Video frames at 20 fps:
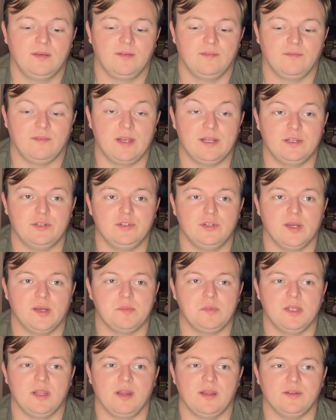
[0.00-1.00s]
find a job
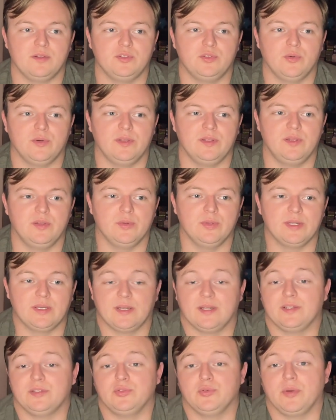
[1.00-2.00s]
that I enjoy doing,
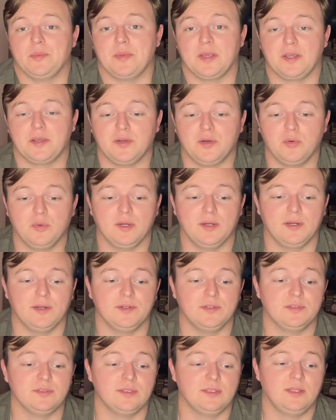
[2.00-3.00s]
I enjoy my
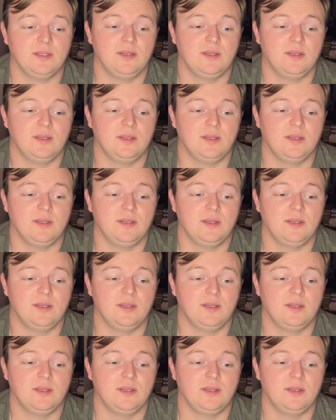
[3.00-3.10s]
coworkers,